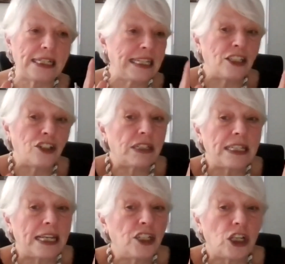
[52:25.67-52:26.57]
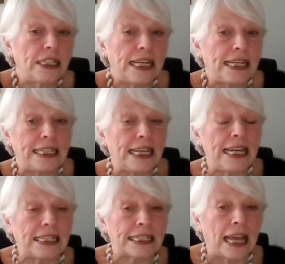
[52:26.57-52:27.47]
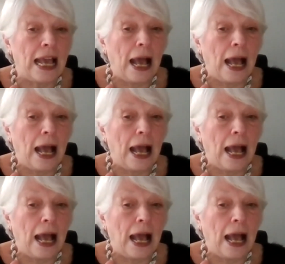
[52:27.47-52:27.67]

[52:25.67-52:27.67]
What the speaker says: her teacher assessed GCSEs.